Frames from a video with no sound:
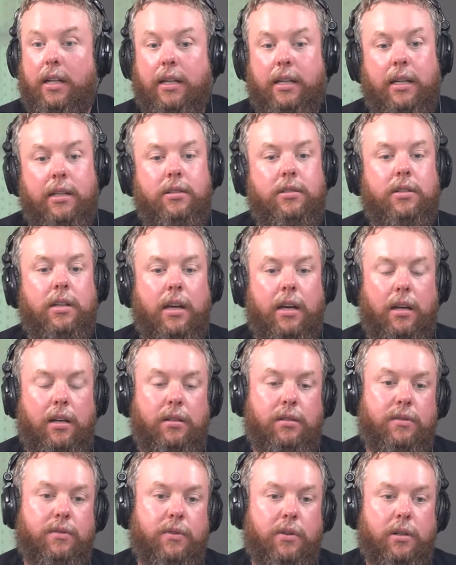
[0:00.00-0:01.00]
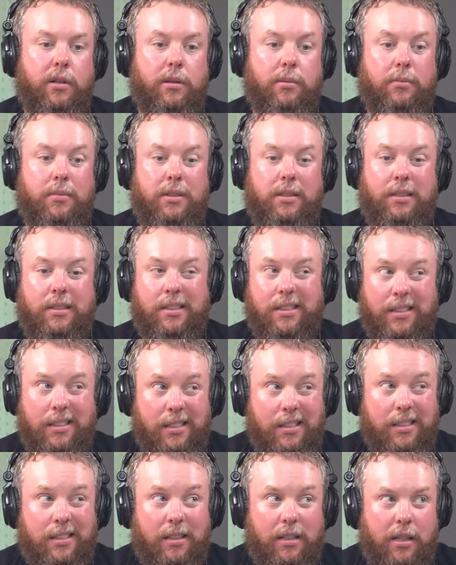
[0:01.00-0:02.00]
Like, it changed from
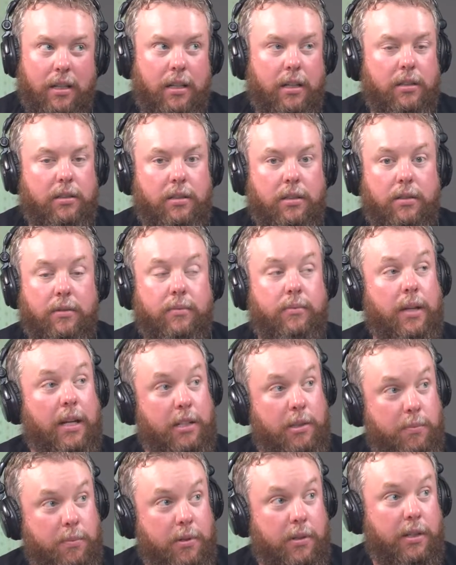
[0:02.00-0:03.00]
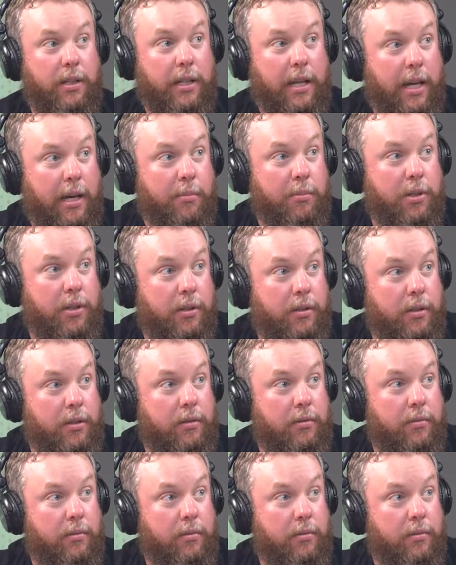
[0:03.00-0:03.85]
to that's pretty damn good.